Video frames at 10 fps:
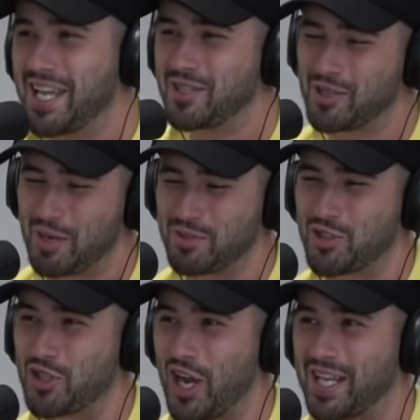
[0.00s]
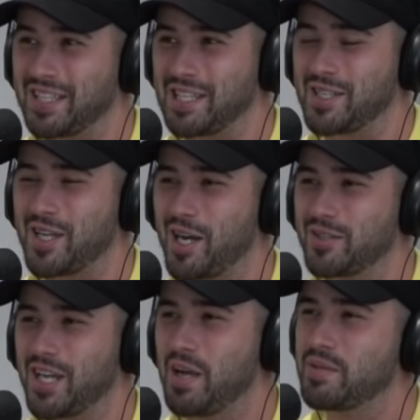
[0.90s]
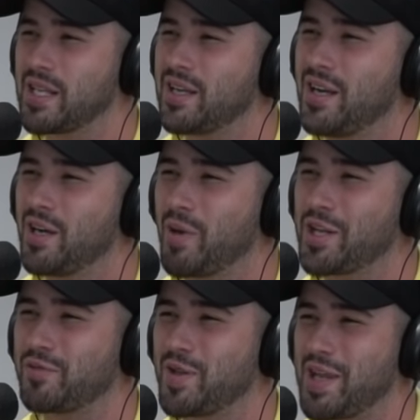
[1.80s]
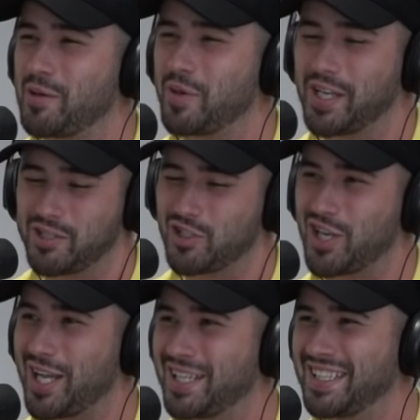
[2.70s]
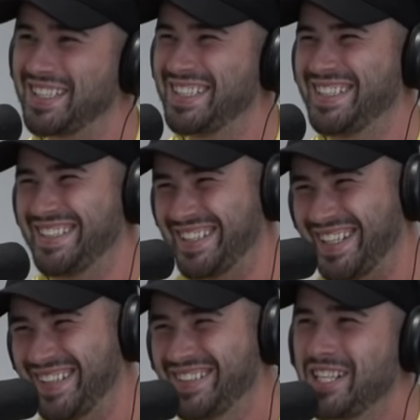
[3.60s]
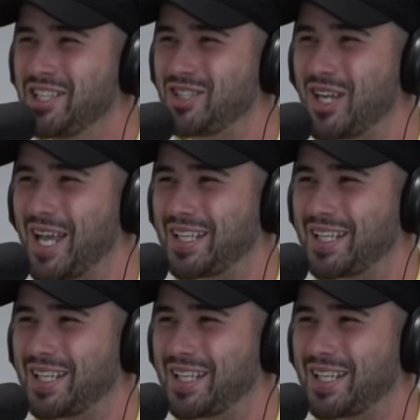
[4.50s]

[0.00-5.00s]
Yeah, dude, I'm just checking the entire time. It's like, oh, why do you feel that way? Check. You know? Check.